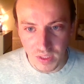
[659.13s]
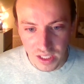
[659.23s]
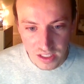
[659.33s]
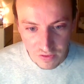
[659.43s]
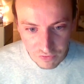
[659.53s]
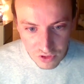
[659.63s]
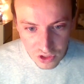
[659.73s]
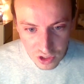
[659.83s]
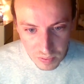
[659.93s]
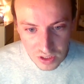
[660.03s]
Is it free
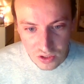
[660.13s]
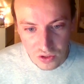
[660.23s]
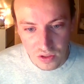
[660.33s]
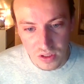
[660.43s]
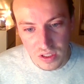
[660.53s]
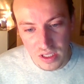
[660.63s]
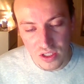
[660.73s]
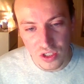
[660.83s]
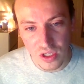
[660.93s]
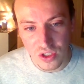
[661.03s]
shipping? So
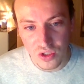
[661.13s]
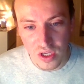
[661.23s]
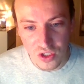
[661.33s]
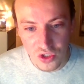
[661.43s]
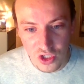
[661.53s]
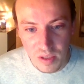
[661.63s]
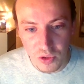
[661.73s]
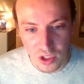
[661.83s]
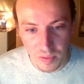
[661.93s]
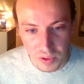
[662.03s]
it's cheap
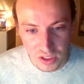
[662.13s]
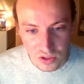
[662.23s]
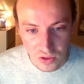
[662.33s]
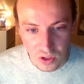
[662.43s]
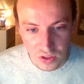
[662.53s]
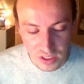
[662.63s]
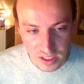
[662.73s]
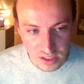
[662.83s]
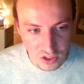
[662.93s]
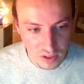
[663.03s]
shipping. It's
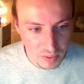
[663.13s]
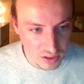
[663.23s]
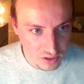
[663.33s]
$2.80 shipping.